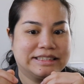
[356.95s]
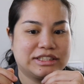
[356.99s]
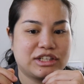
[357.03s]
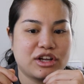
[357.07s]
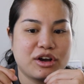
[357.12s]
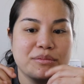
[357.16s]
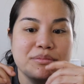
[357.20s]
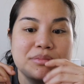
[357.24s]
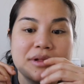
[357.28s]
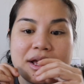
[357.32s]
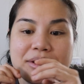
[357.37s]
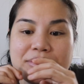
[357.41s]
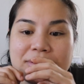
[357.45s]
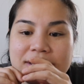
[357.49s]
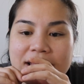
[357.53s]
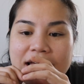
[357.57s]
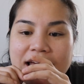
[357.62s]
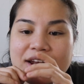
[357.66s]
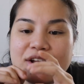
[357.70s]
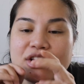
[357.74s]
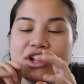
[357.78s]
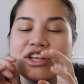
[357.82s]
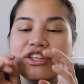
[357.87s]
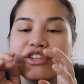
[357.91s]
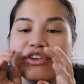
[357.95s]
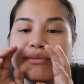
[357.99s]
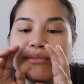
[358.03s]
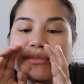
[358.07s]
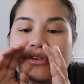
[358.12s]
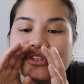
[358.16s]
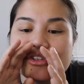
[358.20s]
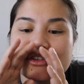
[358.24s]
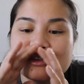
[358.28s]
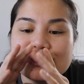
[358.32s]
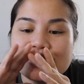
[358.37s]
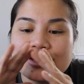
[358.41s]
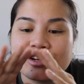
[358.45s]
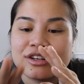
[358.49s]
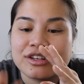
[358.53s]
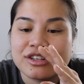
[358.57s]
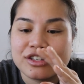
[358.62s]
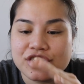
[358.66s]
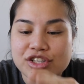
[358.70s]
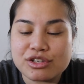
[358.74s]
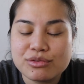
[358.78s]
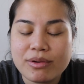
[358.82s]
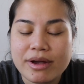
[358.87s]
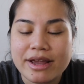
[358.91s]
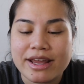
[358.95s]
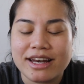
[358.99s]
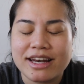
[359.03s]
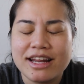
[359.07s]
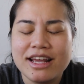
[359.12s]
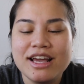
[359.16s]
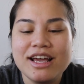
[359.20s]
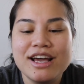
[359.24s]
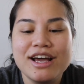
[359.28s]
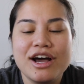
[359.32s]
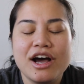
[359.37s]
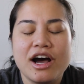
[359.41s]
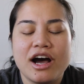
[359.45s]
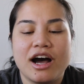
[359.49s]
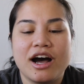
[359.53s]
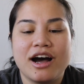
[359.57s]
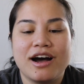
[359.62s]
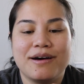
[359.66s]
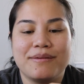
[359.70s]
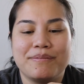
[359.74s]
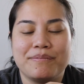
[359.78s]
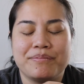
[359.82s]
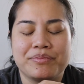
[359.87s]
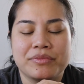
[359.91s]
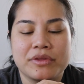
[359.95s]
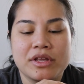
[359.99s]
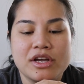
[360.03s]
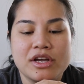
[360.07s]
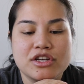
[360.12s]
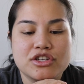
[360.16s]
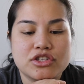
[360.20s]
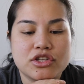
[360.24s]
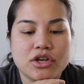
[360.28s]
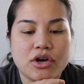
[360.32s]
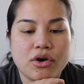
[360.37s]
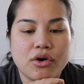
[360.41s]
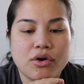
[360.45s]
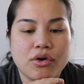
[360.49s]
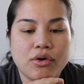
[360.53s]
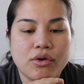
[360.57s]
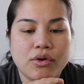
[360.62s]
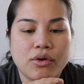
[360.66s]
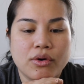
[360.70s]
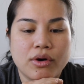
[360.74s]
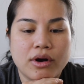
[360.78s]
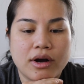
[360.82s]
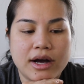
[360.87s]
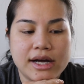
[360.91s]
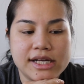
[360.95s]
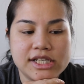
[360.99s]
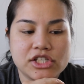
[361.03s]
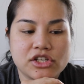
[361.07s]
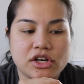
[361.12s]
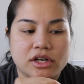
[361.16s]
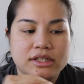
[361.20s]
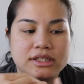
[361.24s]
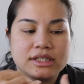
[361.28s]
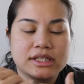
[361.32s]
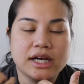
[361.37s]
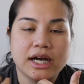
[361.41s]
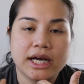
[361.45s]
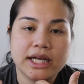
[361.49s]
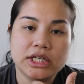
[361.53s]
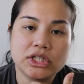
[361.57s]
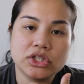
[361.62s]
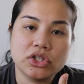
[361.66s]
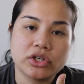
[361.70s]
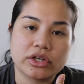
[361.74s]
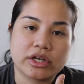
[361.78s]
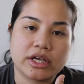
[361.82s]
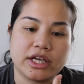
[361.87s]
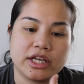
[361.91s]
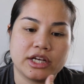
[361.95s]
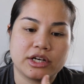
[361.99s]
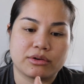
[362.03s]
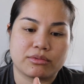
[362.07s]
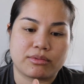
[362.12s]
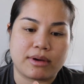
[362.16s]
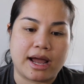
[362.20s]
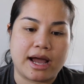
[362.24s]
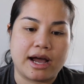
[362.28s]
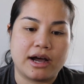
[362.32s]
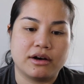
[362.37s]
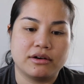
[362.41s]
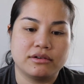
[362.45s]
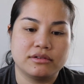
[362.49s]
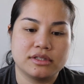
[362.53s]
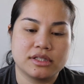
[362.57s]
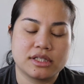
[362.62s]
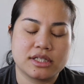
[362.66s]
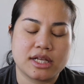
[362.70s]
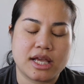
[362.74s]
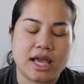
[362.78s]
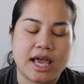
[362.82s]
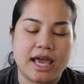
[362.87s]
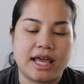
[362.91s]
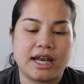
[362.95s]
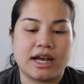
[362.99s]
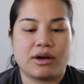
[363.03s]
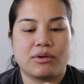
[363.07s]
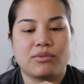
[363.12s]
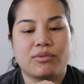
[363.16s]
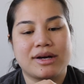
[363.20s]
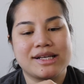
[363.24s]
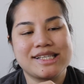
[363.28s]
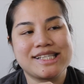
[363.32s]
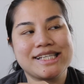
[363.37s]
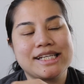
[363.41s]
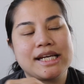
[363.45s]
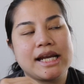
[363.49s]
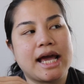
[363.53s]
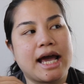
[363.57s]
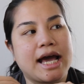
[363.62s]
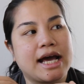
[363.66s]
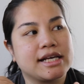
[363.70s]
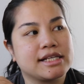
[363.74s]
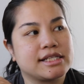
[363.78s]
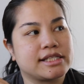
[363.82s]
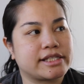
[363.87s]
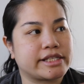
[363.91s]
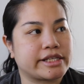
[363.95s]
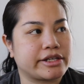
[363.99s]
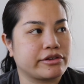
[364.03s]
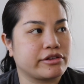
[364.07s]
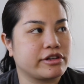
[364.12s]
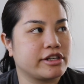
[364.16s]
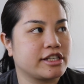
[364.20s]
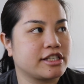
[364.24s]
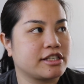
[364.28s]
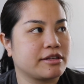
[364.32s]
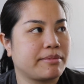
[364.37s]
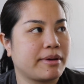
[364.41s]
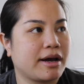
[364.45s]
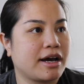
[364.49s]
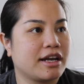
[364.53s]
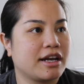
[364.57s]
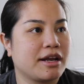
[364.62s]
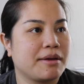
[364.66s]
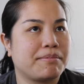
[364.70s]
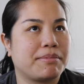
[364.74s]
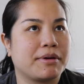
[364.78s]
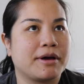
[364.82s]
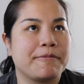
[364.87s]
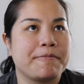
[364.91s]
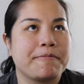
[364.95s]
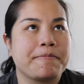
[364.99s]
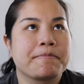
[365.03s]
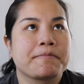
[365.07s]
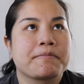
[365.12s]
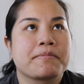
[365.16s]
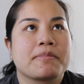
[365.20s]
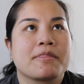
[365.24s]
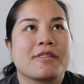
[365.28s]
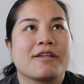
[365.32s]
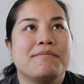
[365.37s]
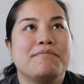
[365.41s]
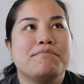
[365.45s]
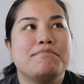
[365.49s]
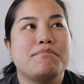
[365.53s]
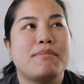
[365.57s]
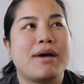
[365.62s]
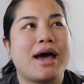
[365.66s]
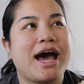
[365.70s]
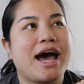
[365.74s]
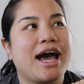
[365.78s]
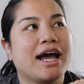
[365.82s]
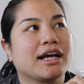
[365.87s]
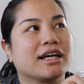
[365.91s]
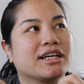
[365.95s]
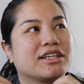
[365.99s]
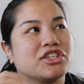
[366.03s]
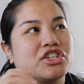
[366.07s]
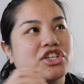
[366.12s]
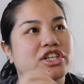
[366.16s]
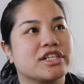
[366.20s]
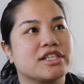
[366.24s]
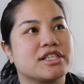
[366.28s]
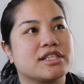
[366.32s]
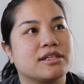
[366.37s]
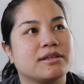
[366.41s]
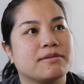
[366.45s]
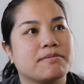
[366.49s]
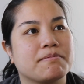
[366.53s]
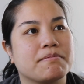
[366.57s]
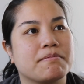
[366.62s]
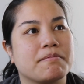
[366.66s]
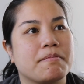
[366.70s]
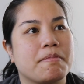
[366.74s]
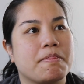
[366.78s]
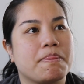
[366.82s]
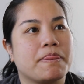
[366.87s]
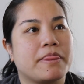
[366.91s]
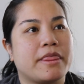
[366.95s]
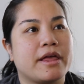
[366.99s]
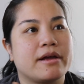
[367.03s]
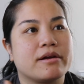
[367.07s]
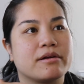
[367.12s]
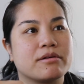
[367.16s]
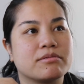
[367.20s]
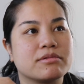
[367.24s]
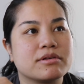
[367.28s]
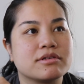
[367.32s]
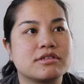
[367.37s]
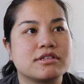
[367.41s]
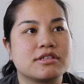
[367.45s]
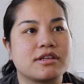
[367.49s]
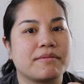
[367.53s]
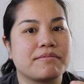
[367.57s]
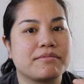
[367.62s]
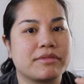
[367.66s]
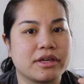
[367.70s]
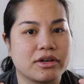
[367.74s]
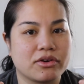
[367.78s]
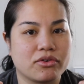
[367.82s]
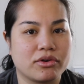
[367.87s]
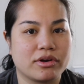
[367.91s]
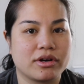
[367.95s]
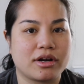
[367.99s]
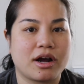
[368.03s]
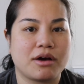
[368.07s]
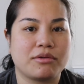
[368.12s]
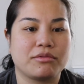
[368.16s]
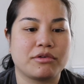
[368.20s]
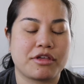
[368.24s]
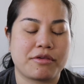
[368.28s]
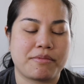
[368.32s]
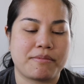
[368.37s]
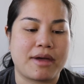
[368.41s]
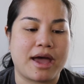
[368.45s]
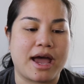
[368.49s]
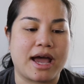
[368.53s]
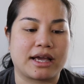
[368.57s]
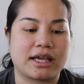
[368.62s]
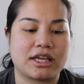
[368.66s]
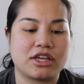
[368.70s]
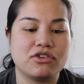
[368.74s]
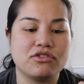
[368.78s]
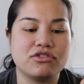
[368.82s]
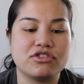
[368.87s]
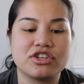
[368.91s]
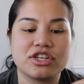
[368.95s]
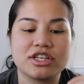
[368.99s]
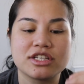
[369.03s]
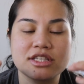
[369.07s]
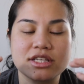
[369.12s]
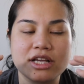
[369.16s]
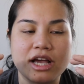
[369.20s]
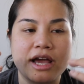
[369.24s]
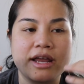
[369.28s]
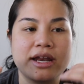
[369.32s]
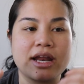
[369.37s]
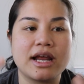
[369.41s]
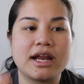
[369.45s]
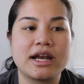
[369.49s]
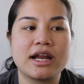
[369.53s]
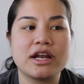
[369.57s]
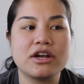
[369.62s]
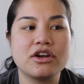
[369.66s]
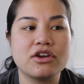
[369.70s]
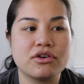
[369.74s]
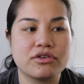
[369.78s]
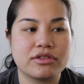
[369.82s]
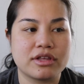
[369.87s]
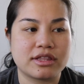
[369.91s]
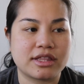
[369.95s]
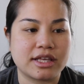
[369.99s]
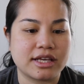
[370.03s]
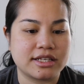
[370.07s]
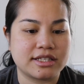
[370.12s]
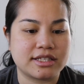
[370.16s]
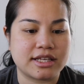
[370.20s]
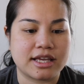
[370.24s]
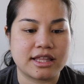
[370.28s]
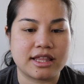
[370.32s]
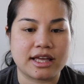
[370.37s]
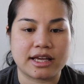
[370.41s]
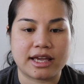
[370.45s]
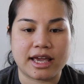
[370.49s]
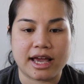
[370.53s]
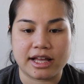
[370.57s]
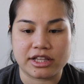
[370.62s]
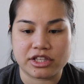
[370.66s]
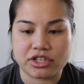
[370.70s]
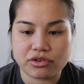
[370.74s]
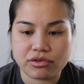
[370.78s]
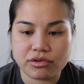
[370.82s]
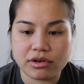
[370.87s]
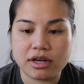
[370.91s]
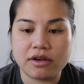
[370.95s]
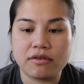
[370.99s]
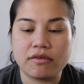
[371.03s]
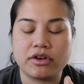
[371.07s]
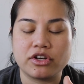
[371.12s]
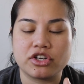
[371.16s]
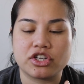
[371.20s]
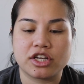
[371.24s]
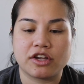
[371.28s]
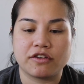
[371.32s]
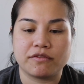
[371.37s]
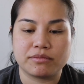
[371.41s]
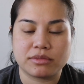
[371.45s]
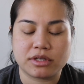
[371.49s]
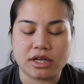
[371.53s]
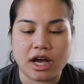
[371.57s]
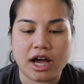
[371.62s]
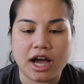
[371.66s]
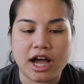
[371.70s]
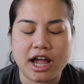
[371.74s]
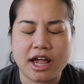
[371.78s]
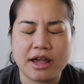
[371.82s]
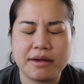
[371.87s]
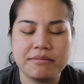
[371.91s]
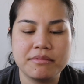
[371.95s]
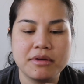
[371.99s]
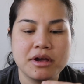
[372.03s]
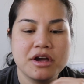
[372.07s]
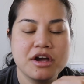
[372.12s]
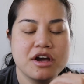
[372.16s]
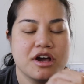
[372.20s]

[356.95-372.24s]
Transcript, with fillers: Don't play with that. It's almost your turn. Just wait. Um, so I started kind of looking around and I wasn't as serious about it, but Mac just, there was something going on with Mac. You just, and I know that they say that cats grieve and you should give them time,